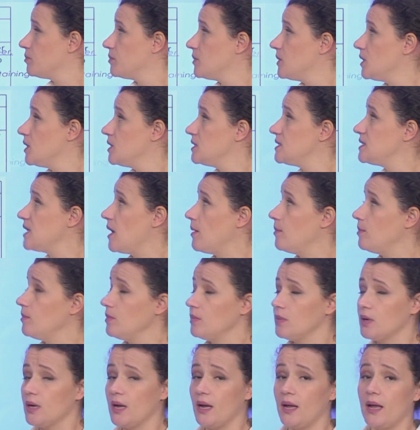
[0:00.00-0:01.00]
some
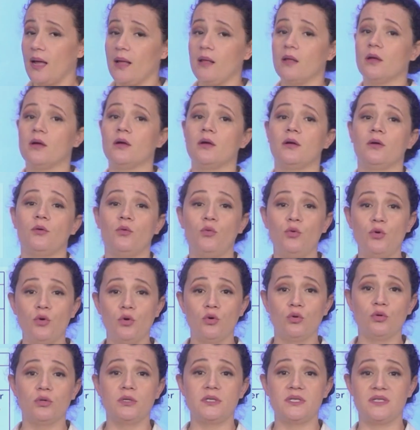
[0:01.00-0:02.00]

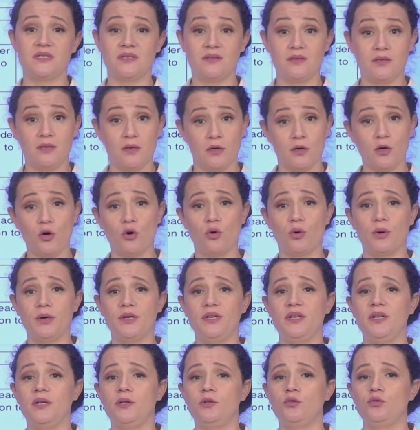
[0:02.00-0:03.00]
rules
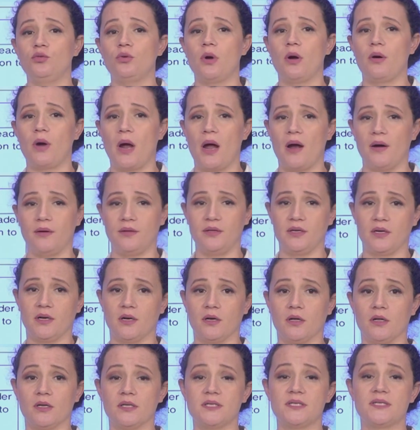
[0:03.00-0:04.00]
according to
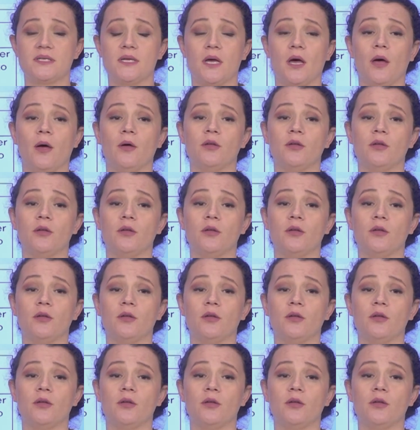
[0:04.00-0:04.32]
articles.